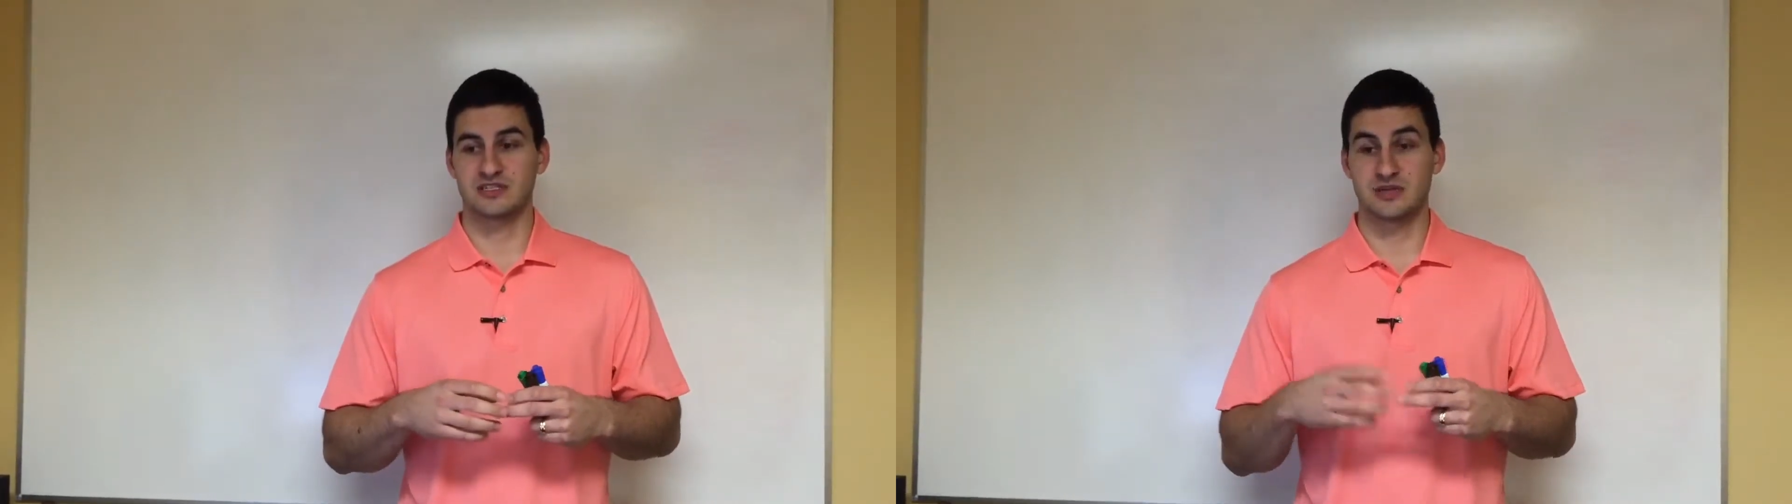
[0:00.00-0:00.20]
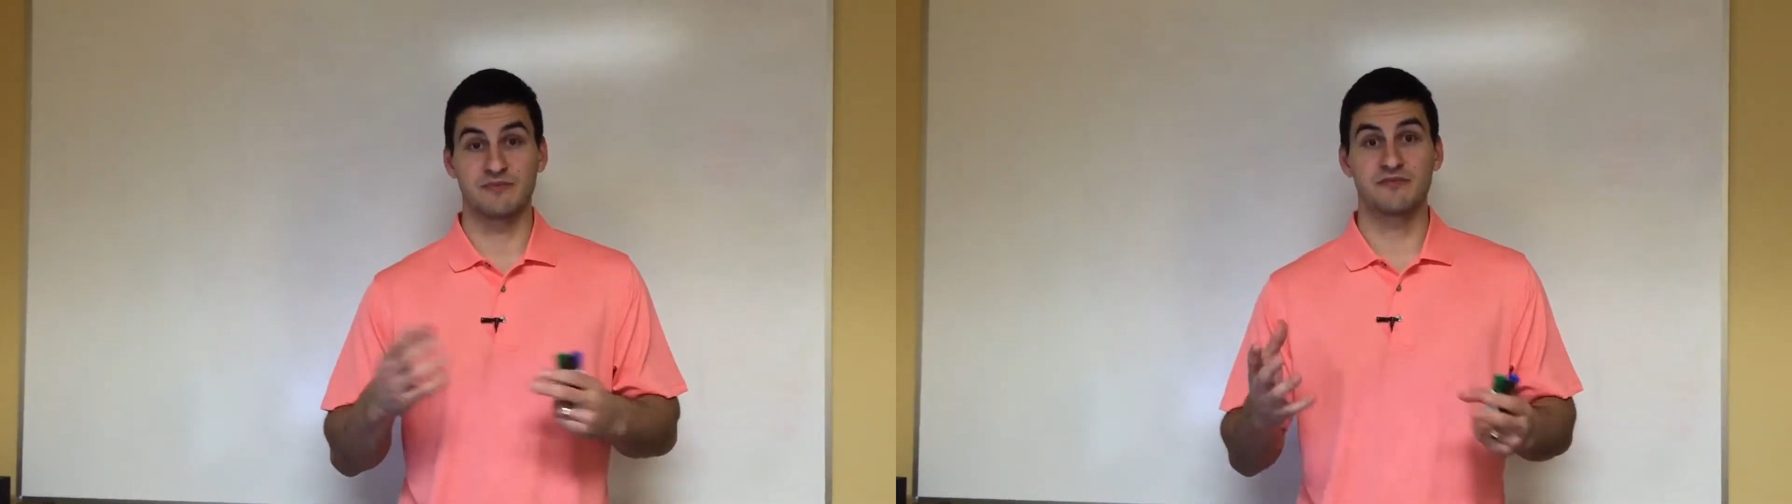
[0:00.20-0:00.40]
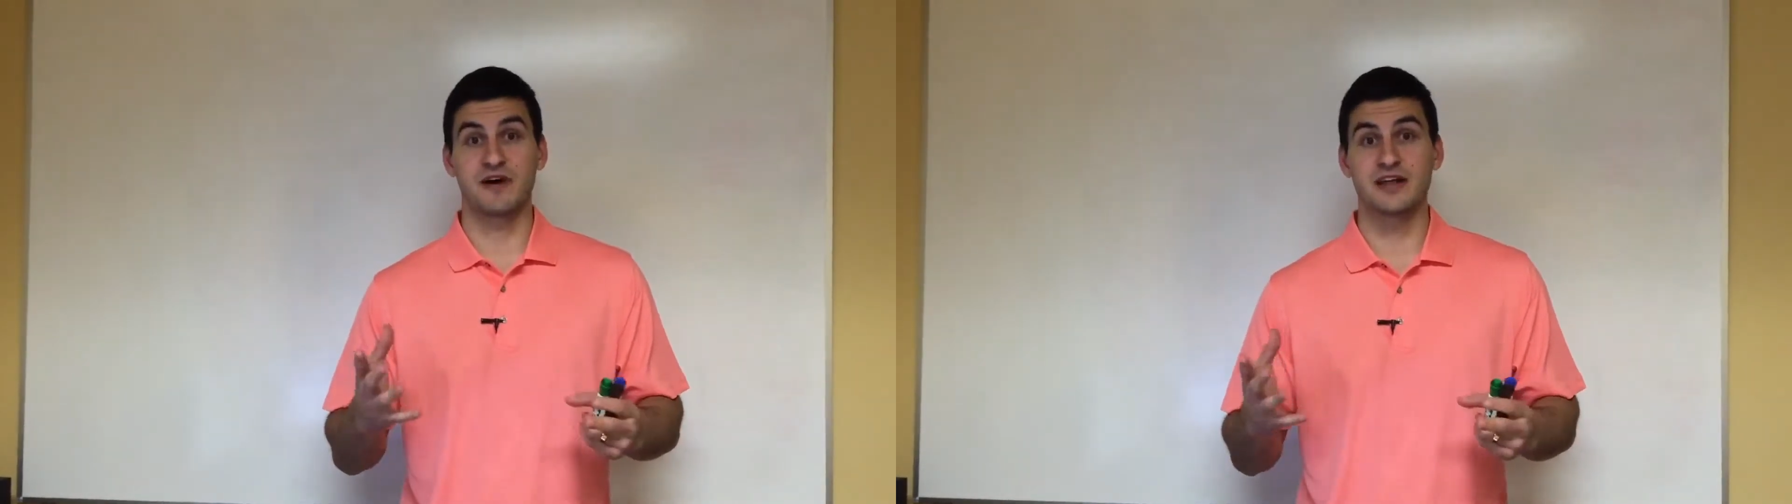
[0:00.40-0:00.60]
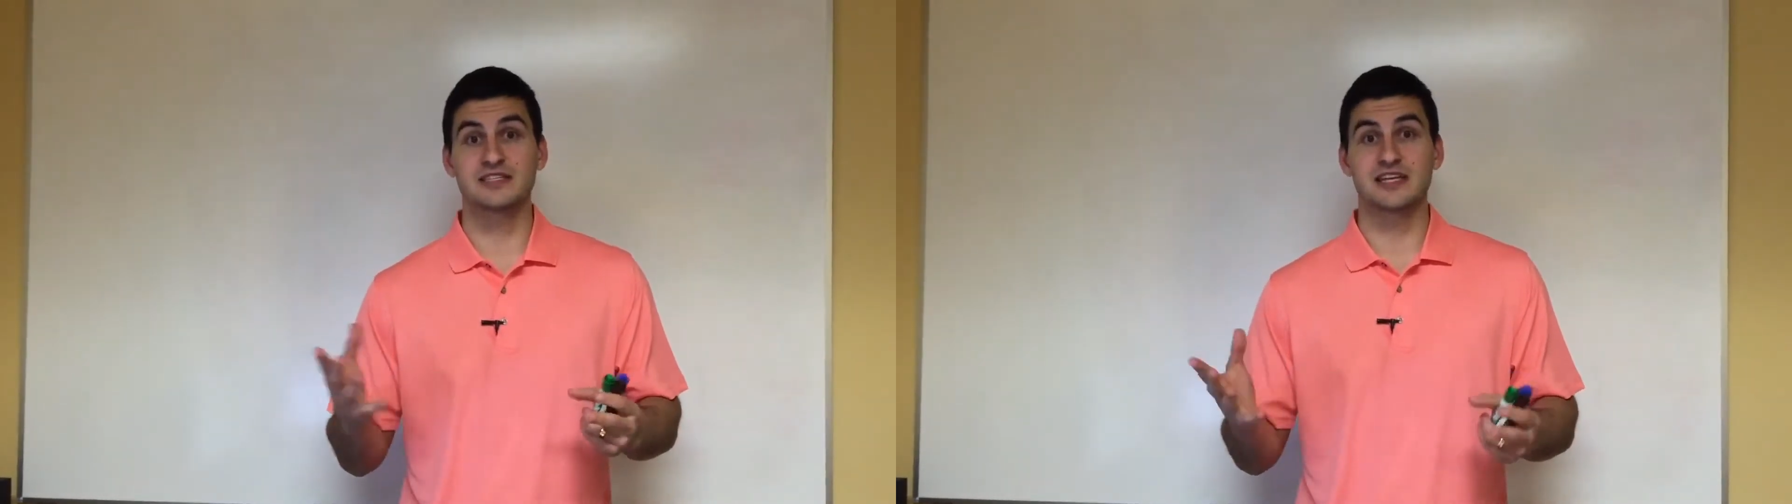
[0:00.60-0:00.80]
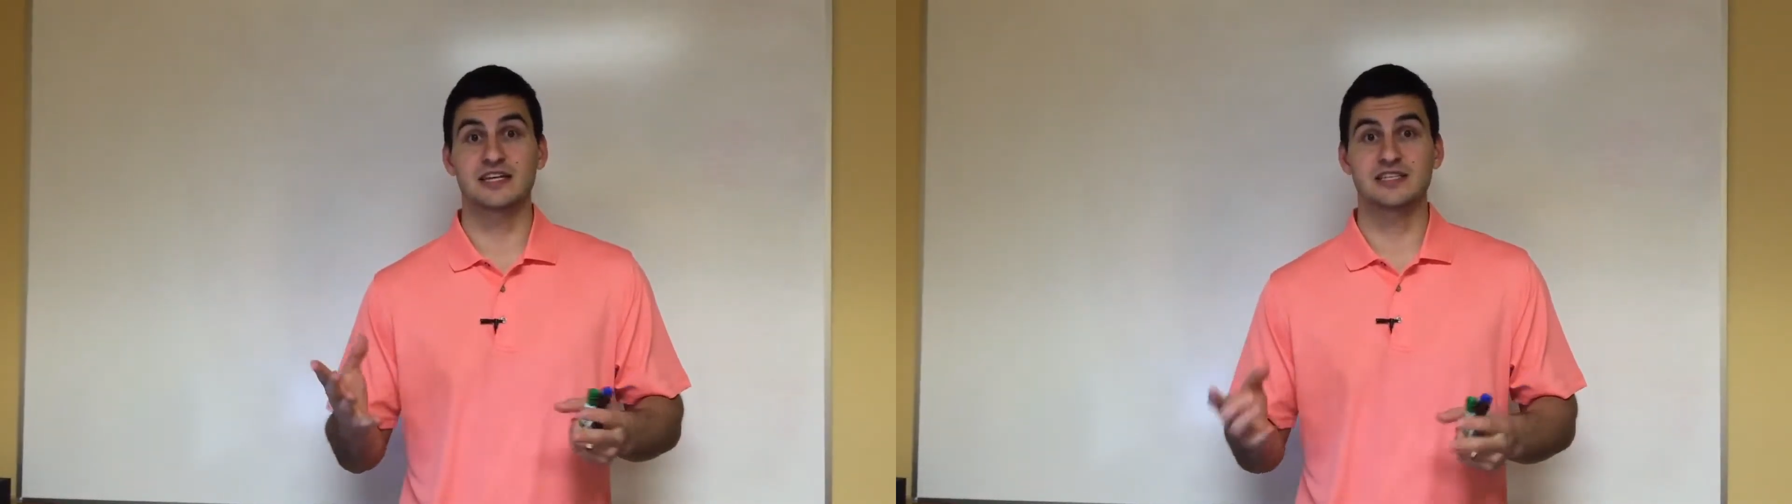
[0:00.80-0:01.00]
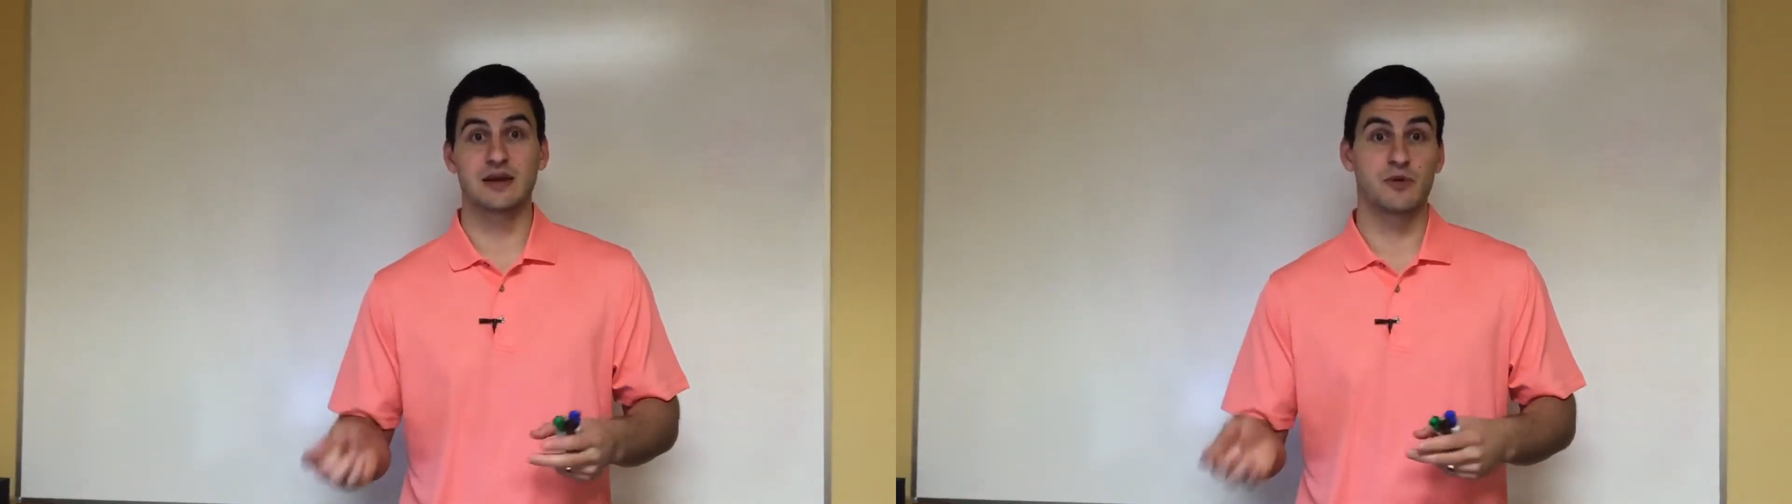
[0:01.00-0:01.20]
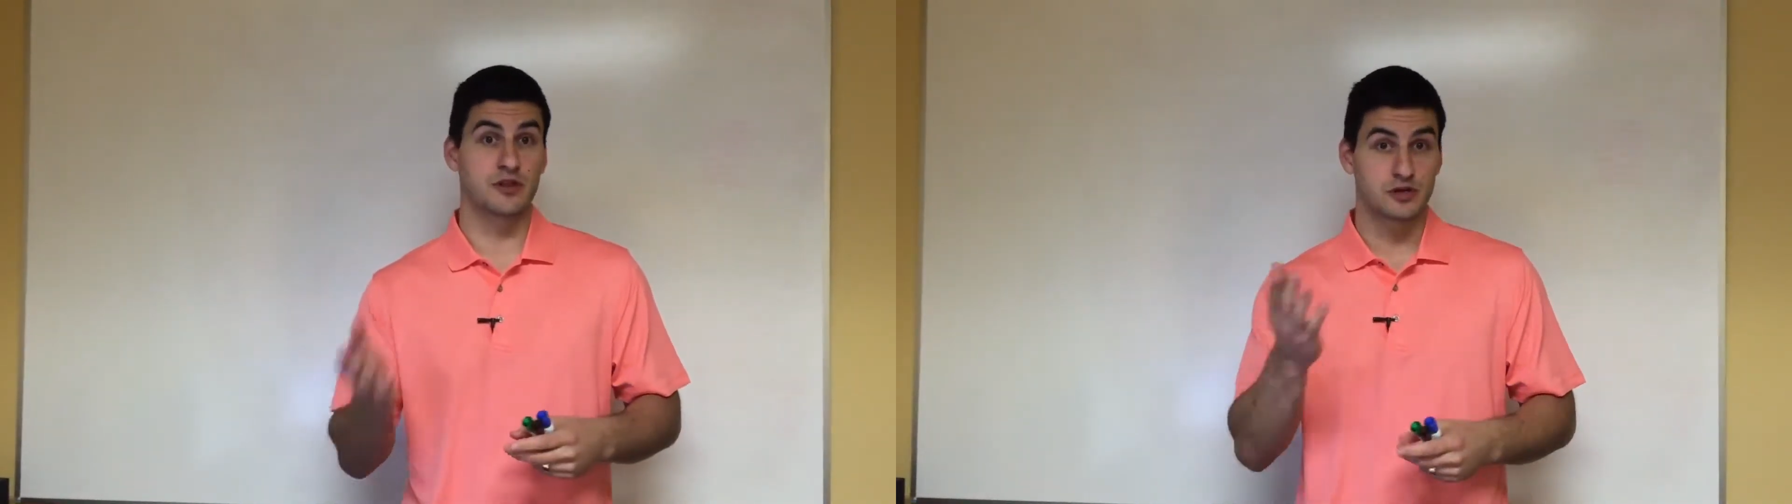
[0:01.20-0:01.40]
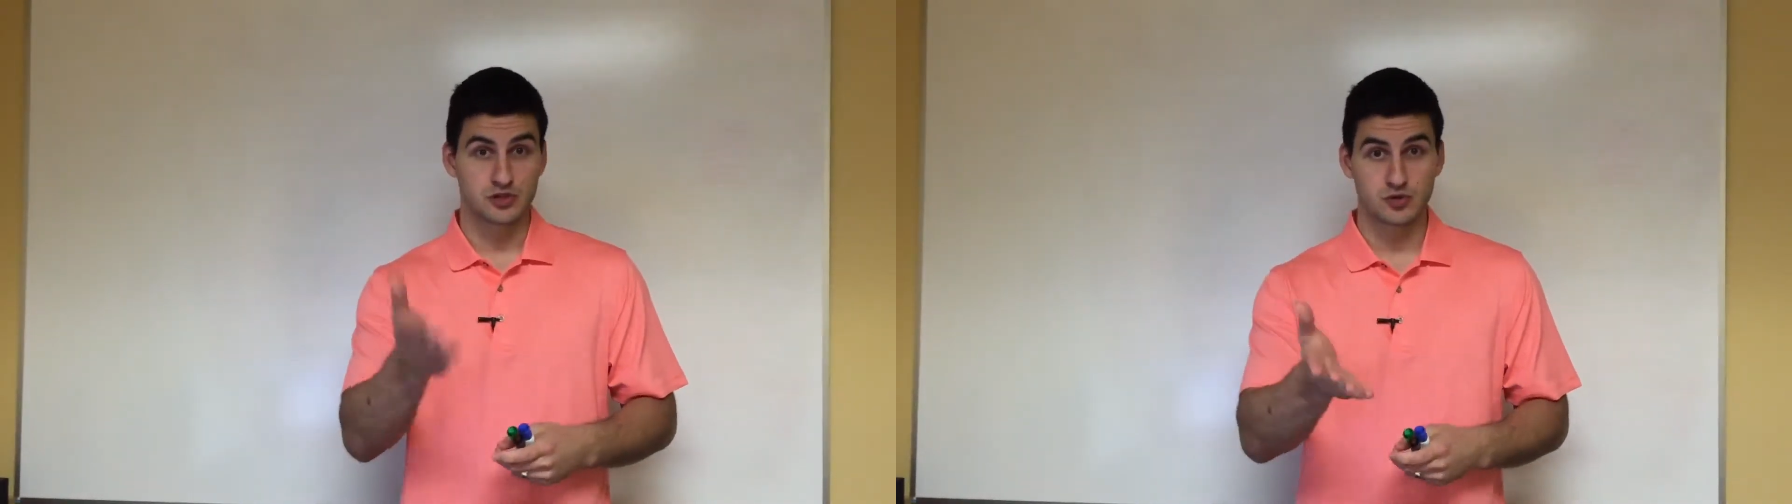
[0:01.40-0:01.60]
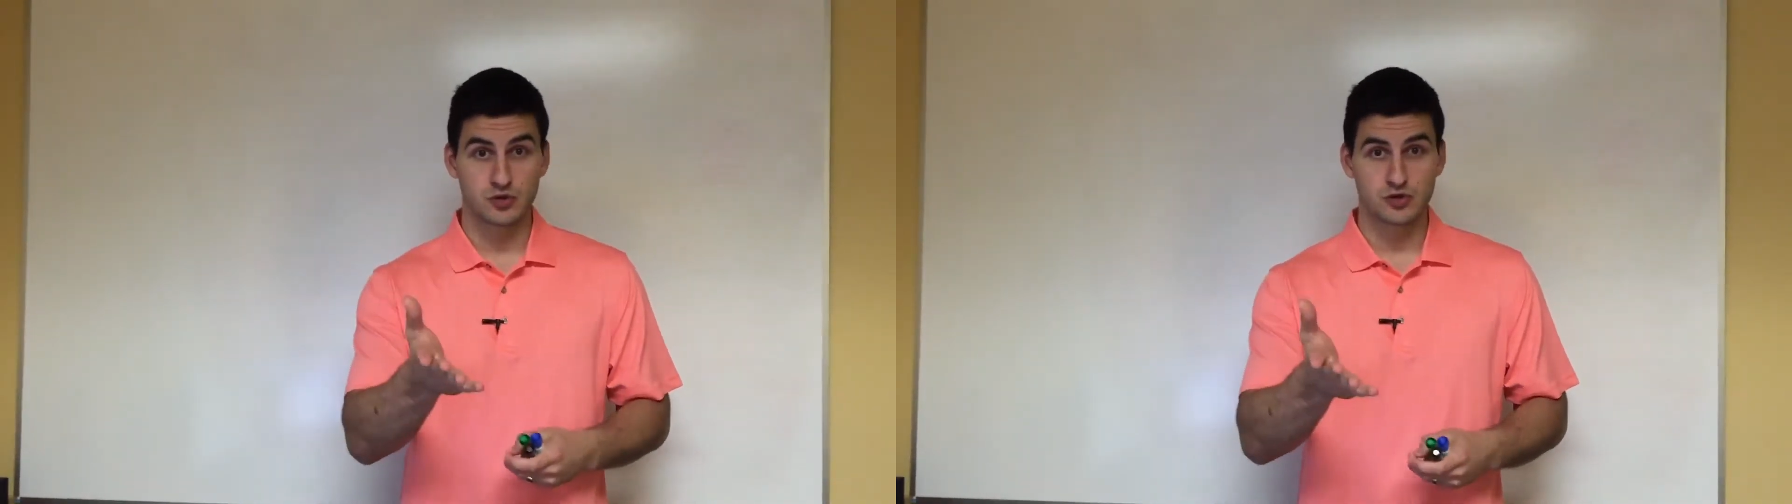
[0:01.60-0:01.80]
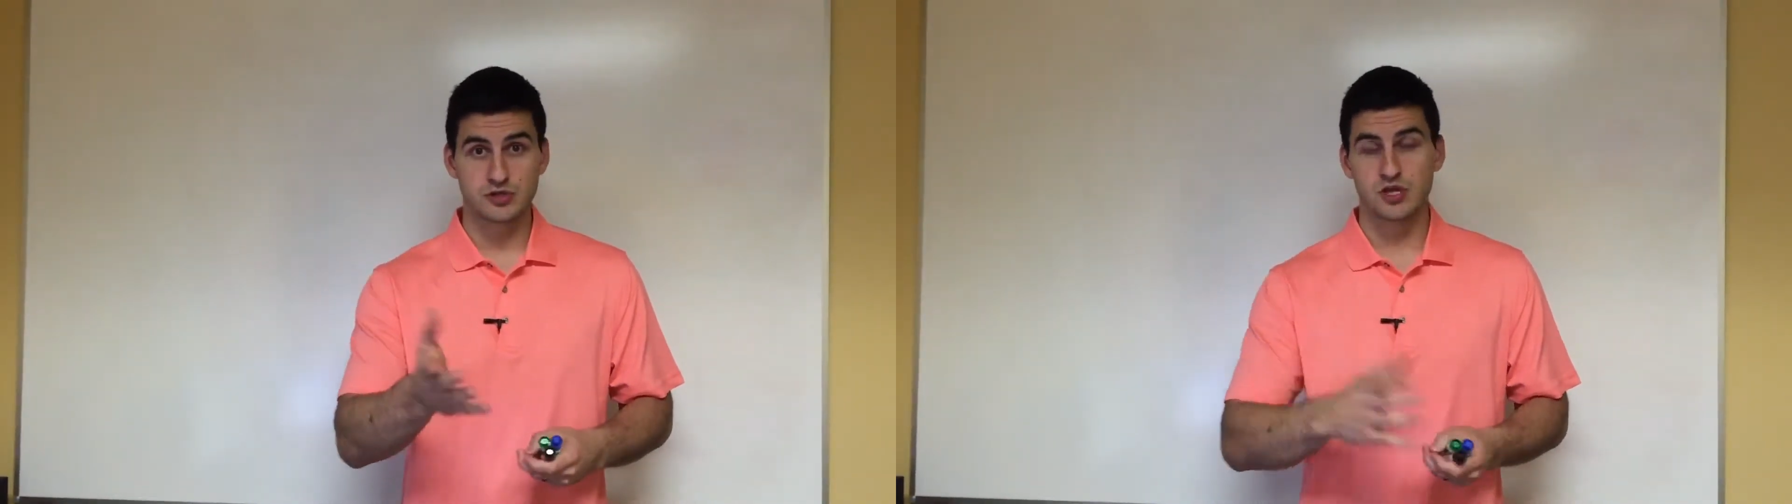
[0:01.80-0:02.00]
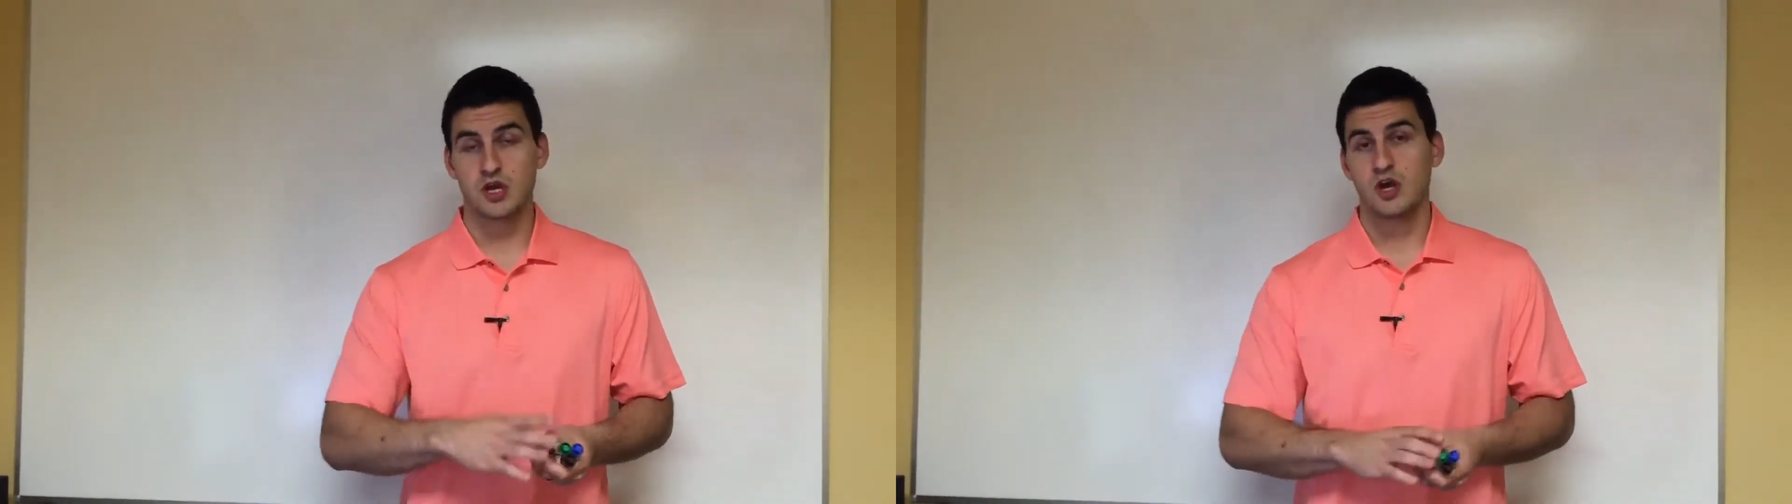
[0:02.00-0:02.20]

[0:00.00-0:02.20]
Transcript: some funds set aside, whether it's yours